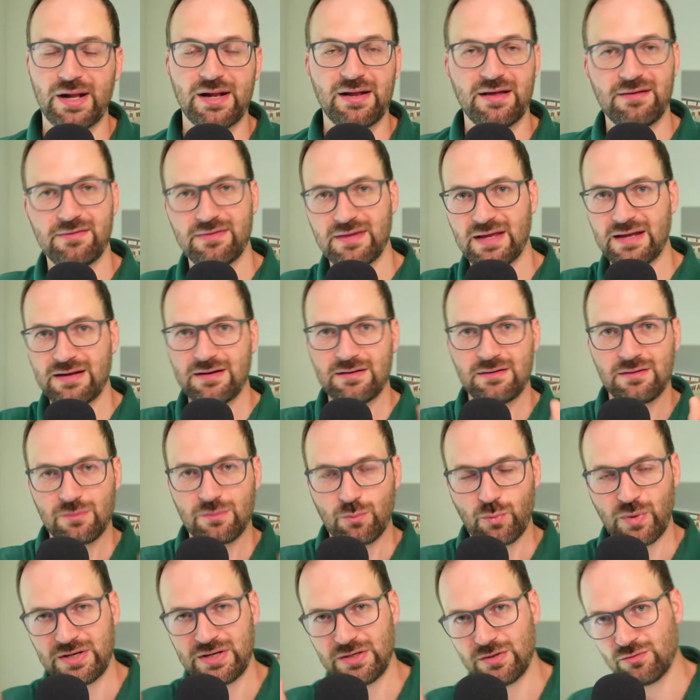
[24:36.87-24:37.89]
And then
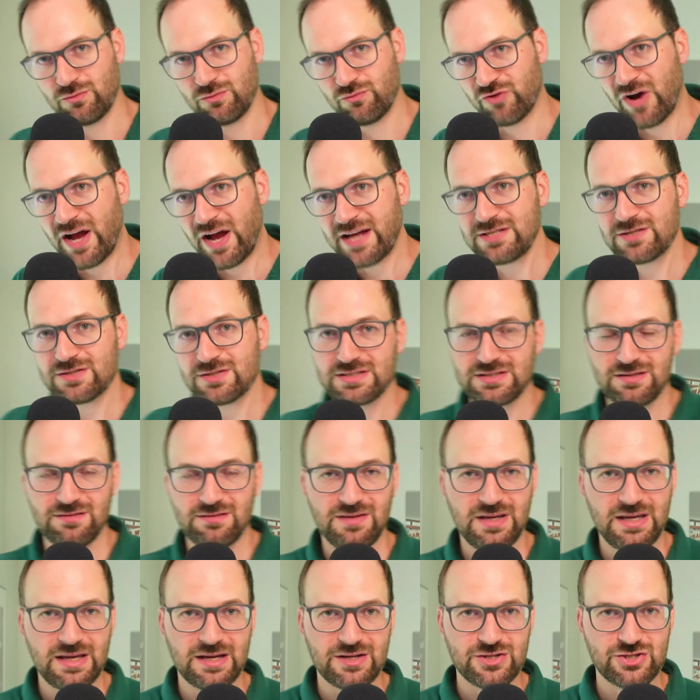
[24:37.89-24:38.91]
when you write your
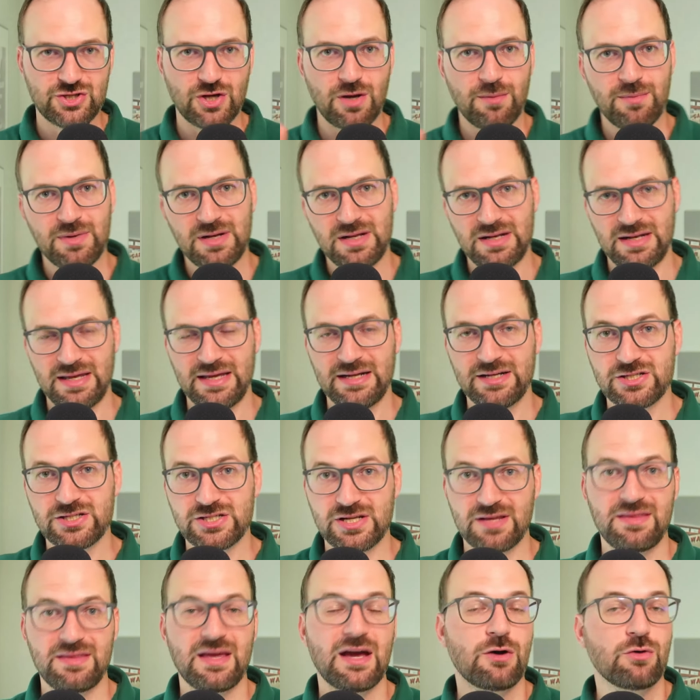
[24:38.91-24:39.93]
CV in German and English,
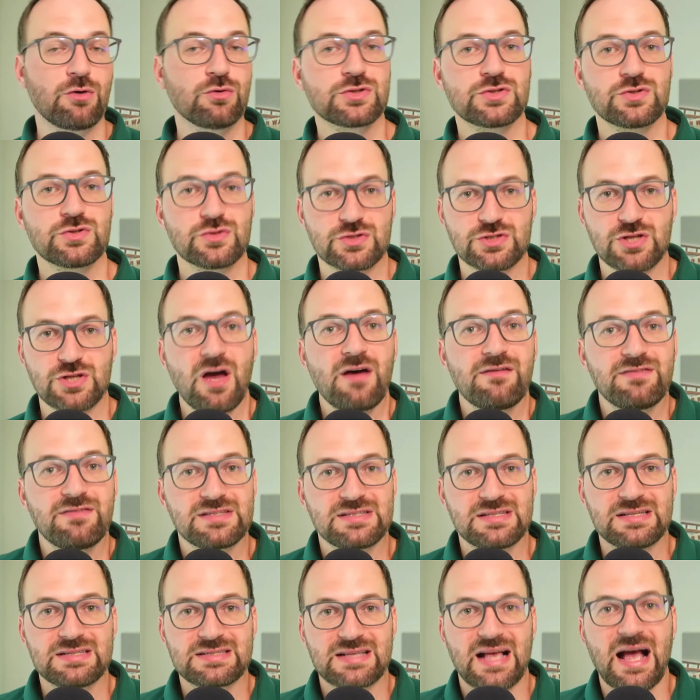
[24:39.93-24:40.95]
and there are also
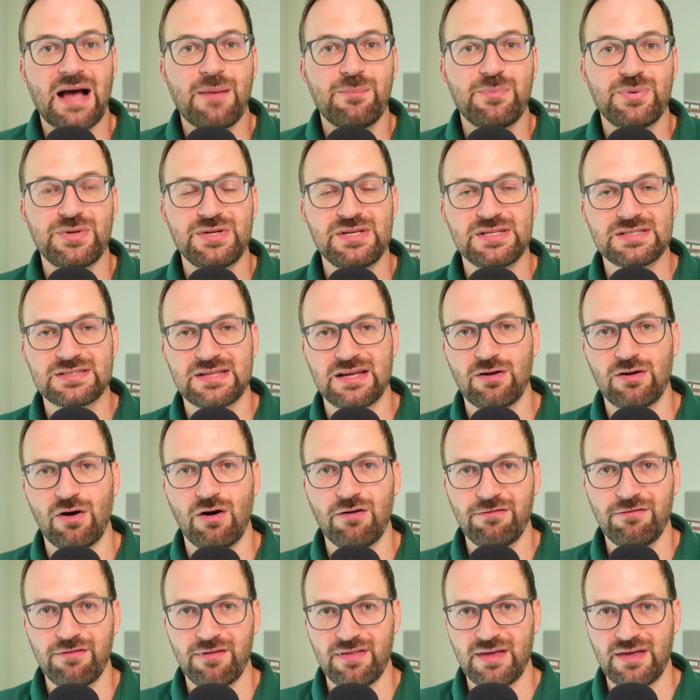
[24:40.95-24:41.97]
services, companies that
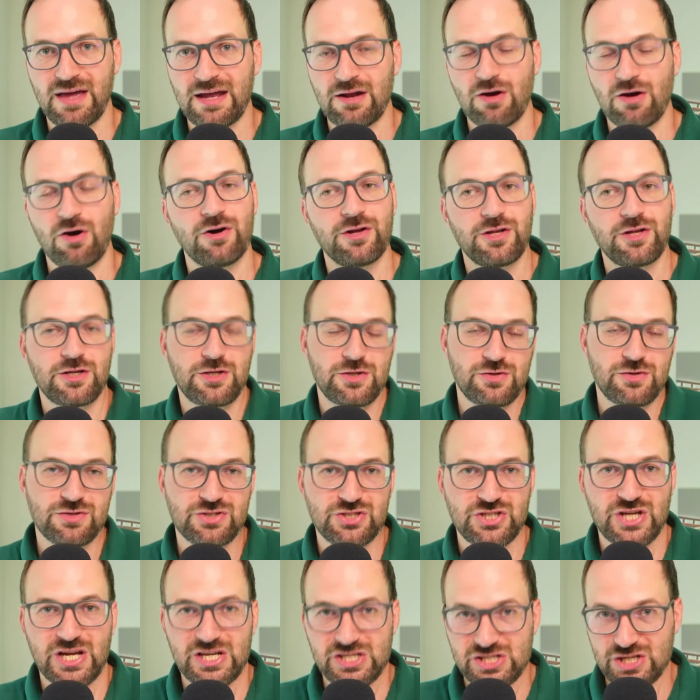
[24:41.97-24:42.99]
offer that, or you use
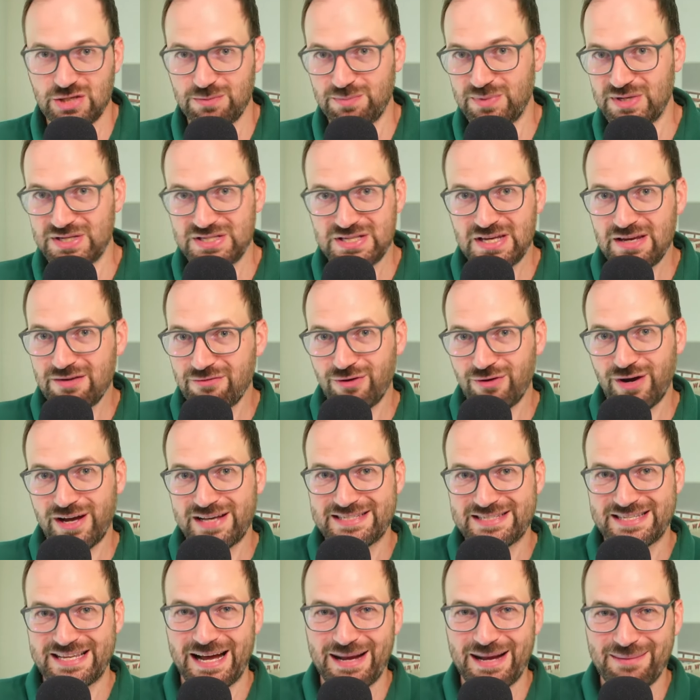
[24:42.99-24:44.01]
ChatGPT, for
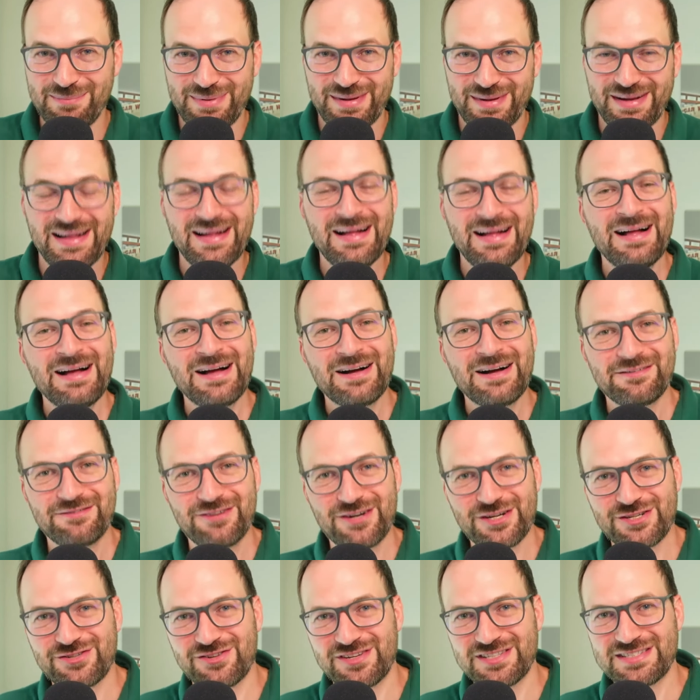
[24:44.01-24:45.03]
example, for
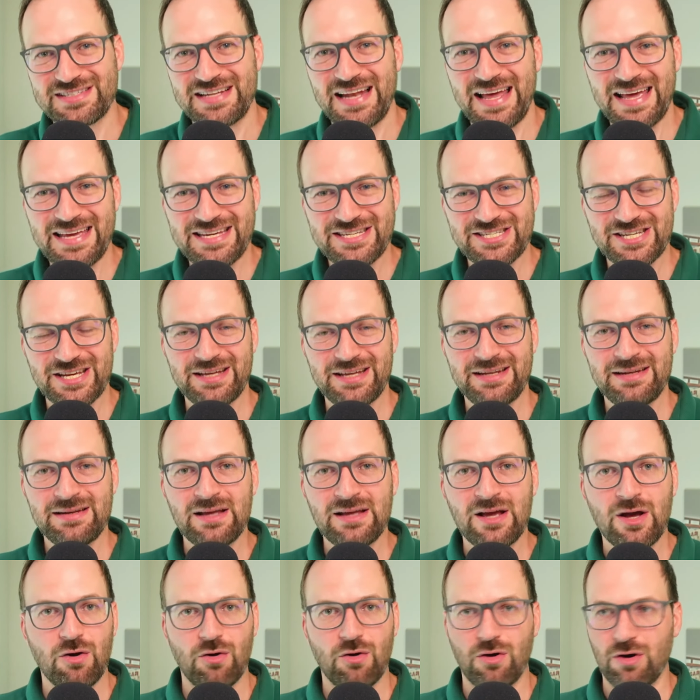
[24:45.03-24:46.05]
translation
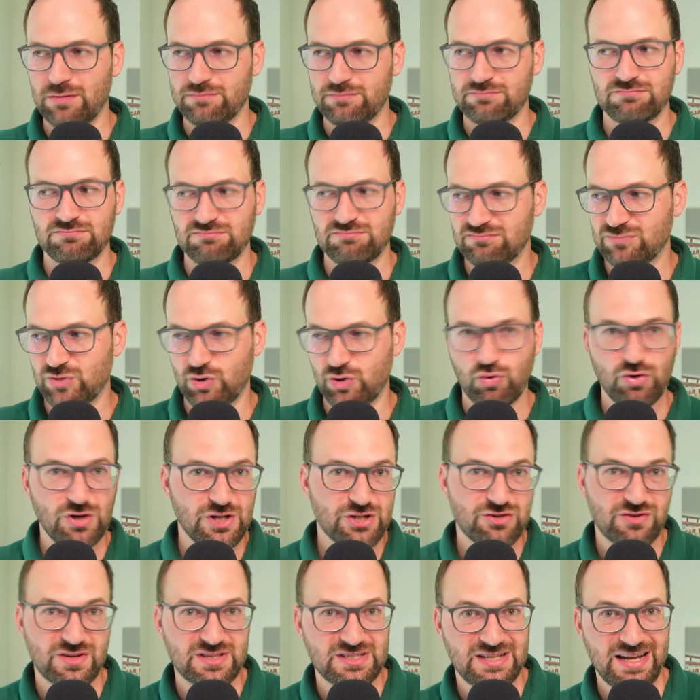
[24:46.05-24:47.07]
or Google
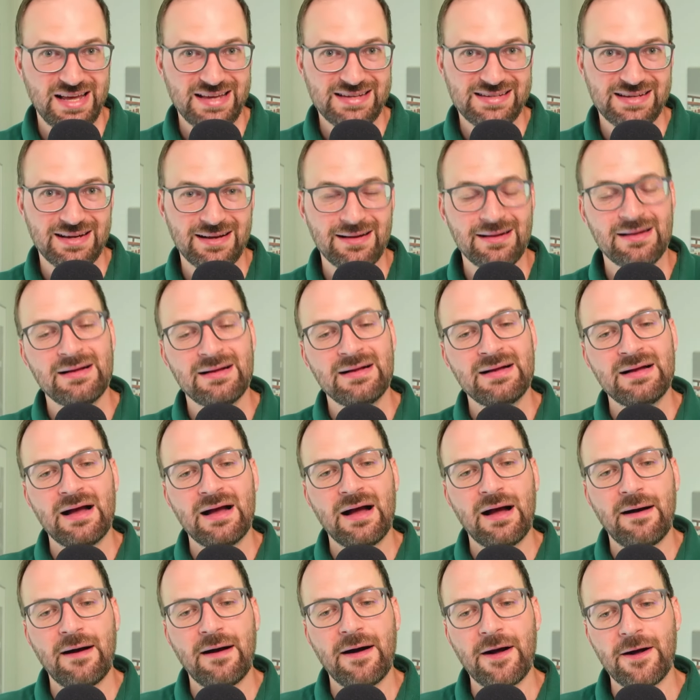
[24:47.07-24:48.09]
Translator,
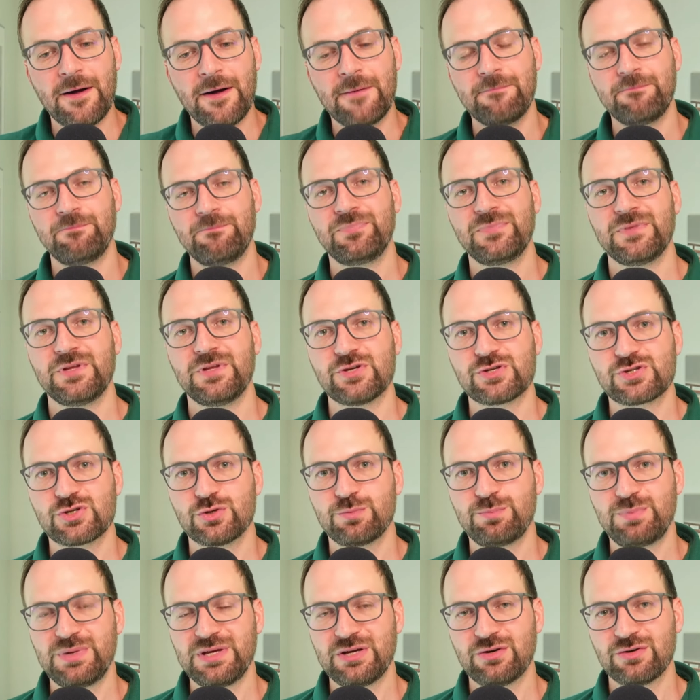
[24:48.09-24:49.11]
um, you should
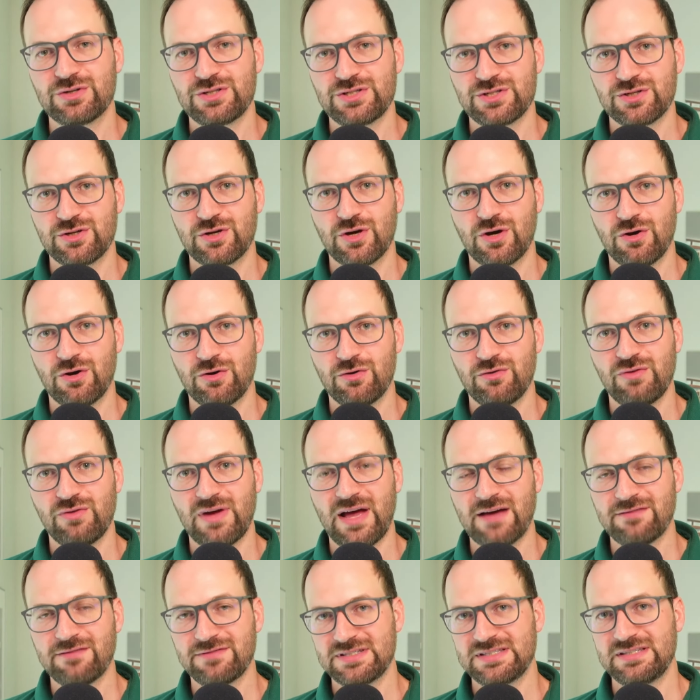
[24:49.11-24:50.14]
be good to go to
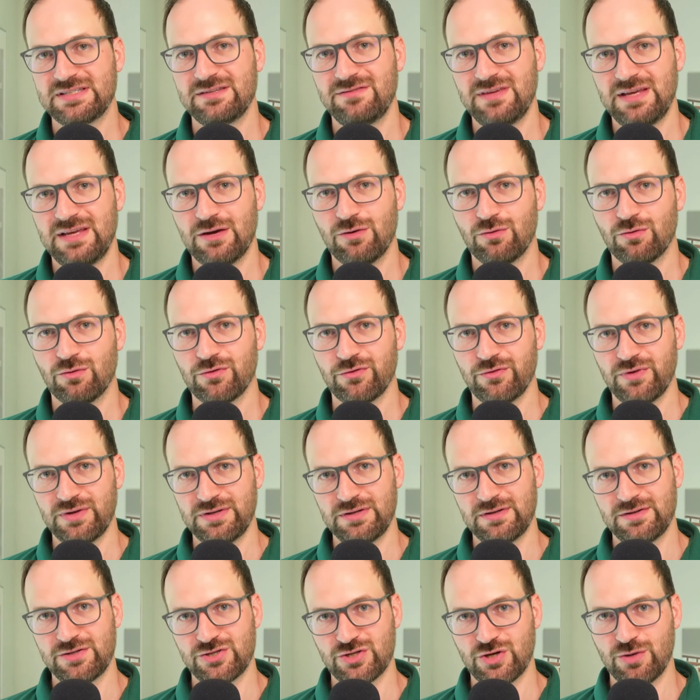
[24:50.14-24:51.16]
have a CV also in the
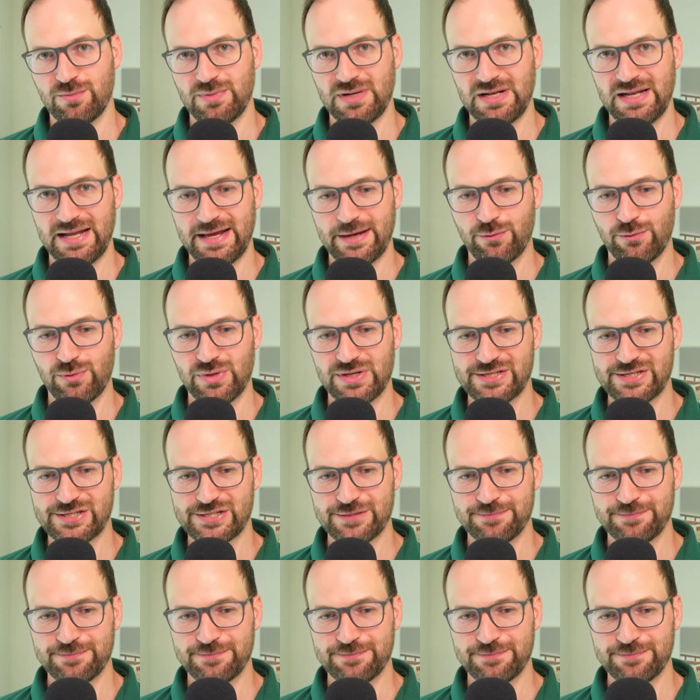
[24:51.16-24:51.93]
German language.